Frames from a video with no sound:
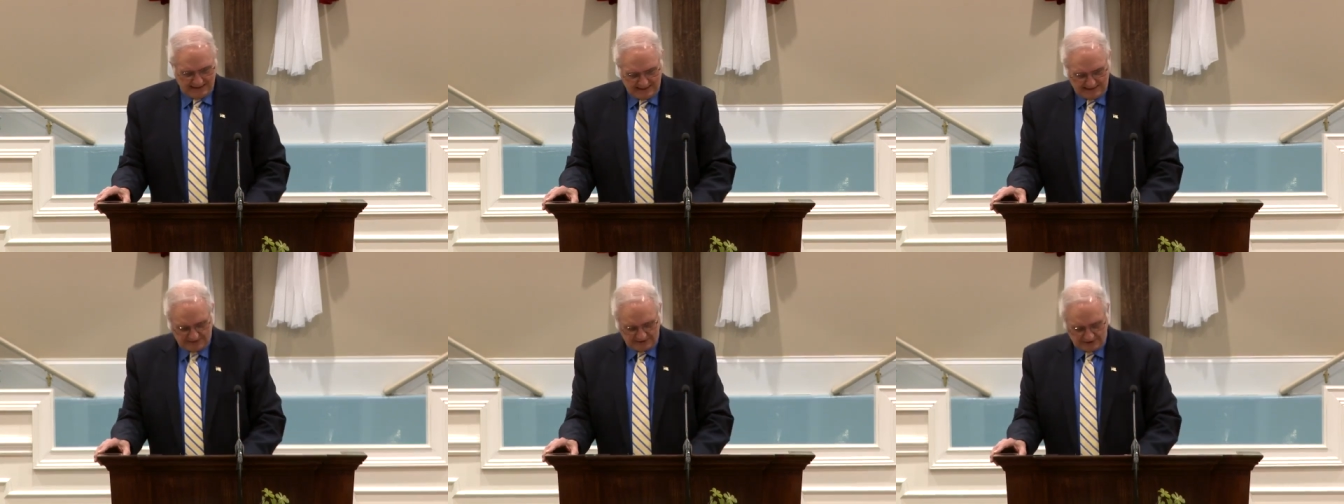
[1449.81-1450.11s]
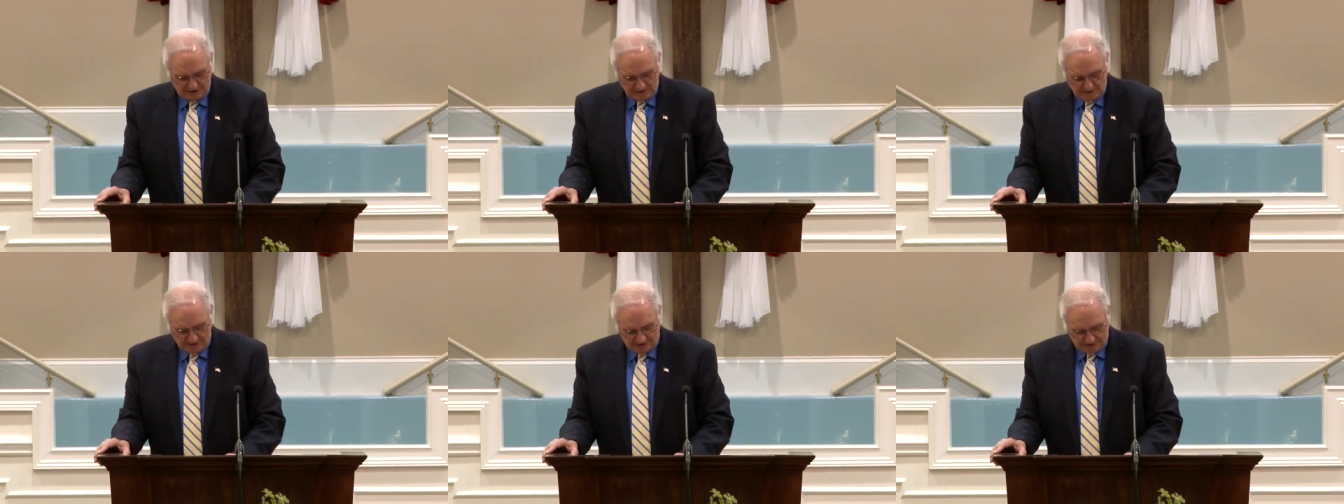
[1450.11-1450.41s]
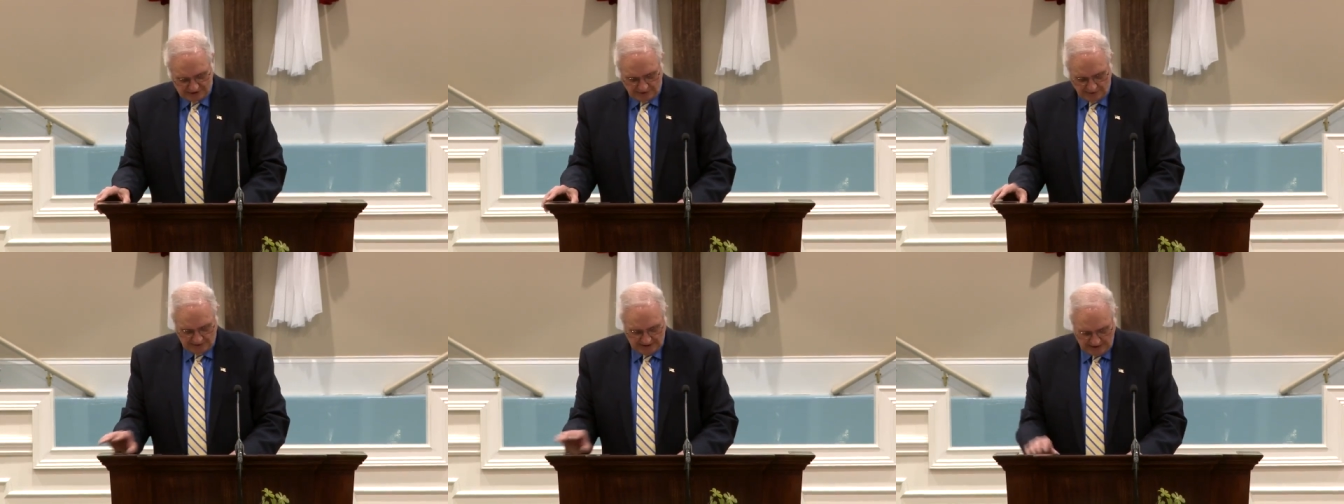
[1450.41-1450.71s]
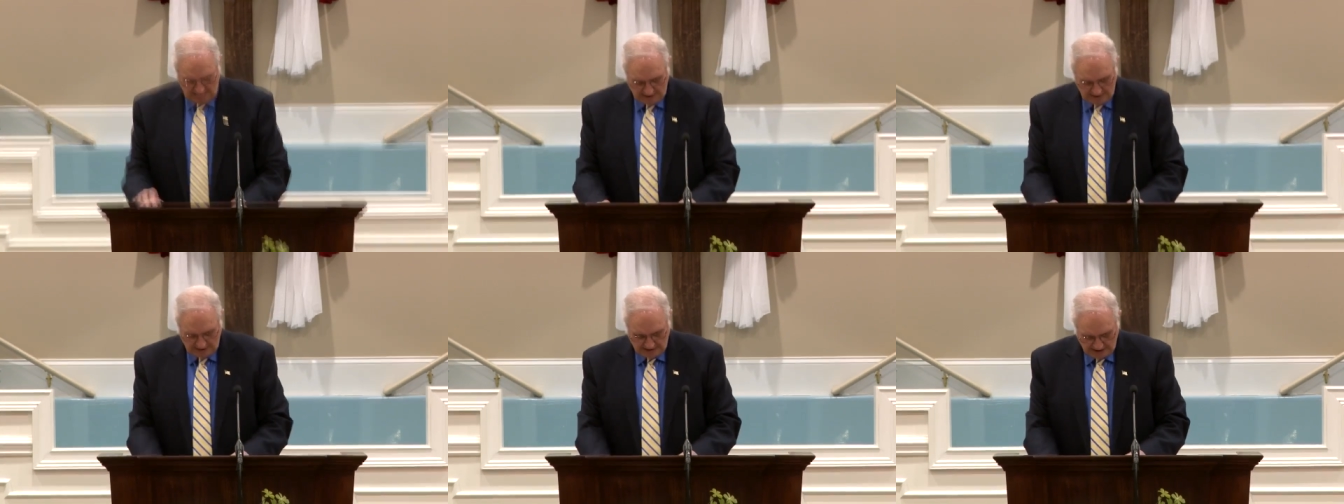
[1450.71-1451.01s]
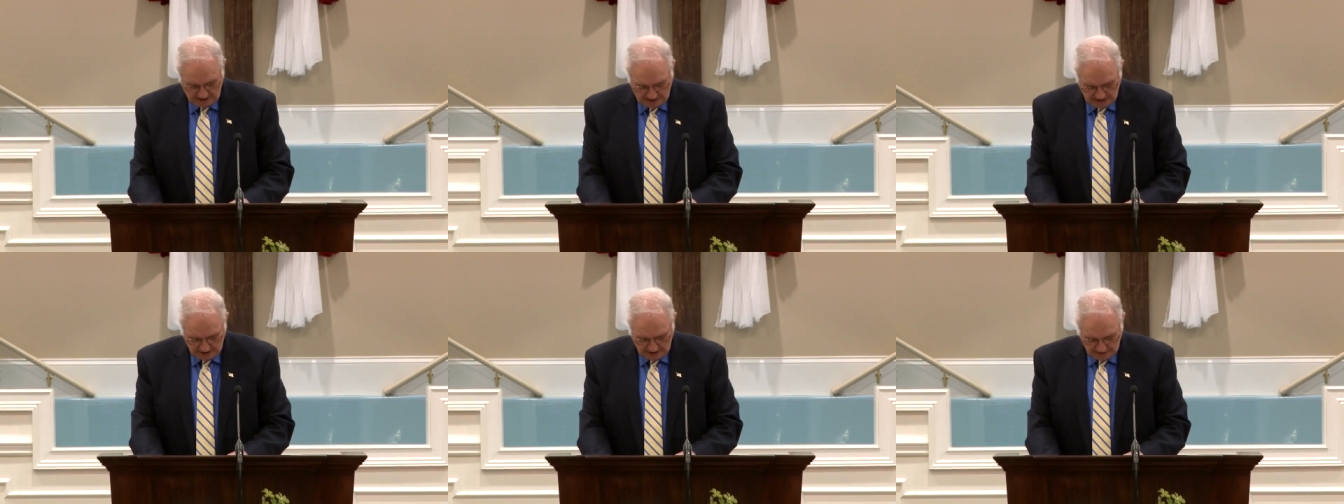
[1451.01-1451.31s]
And so there's no need to
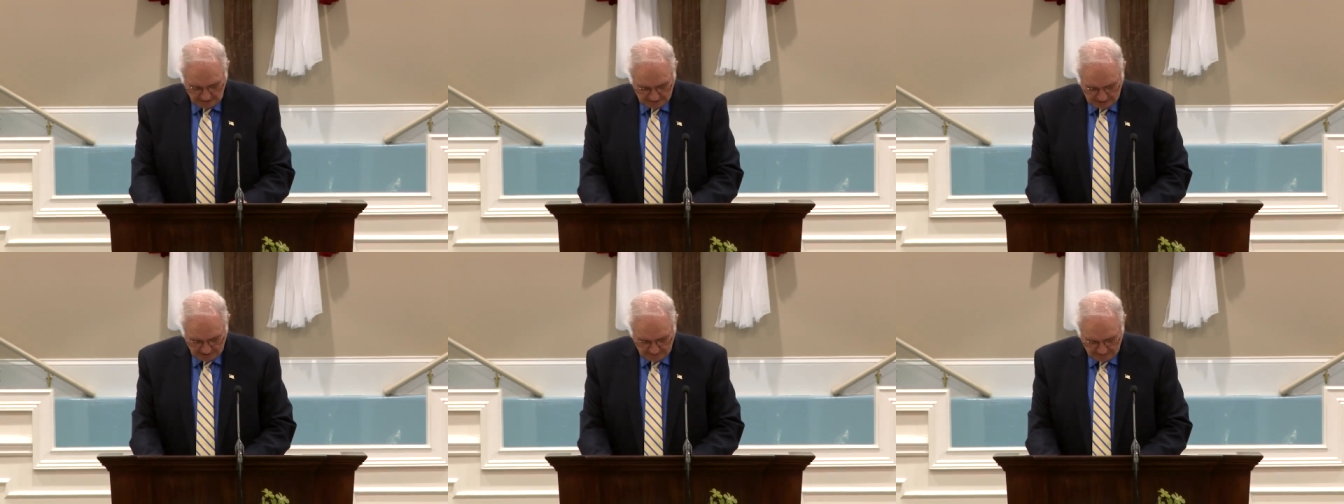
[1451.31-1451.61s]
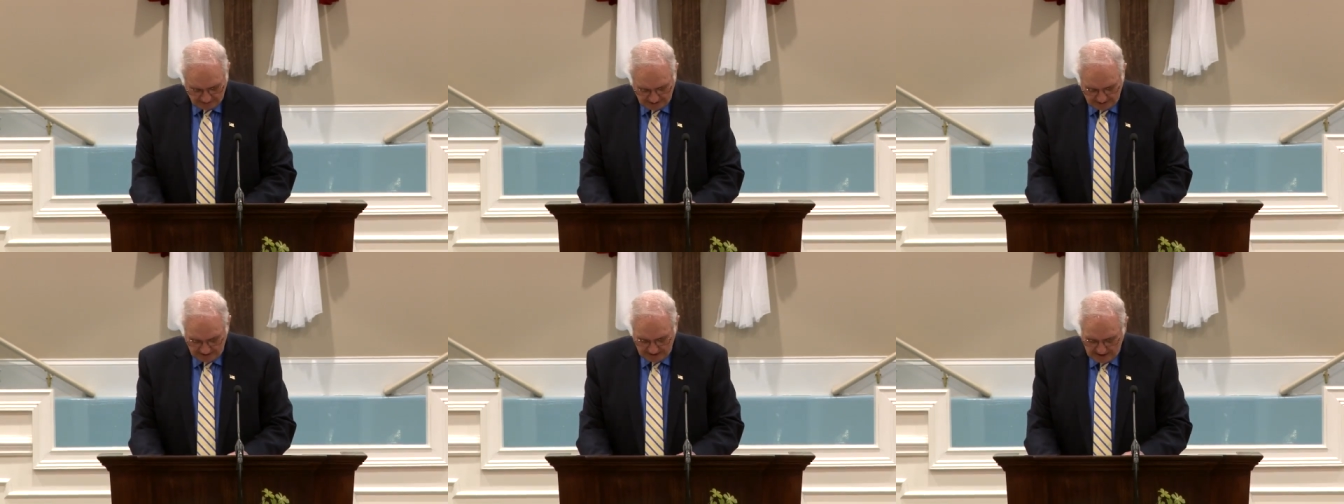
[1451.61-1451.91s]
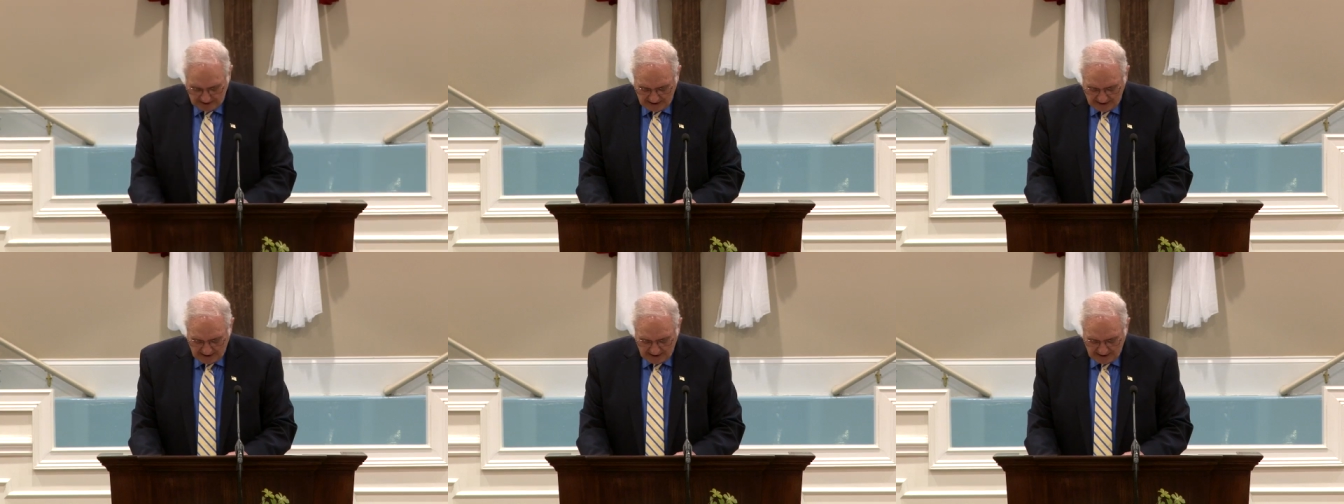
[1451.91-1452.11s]
continue something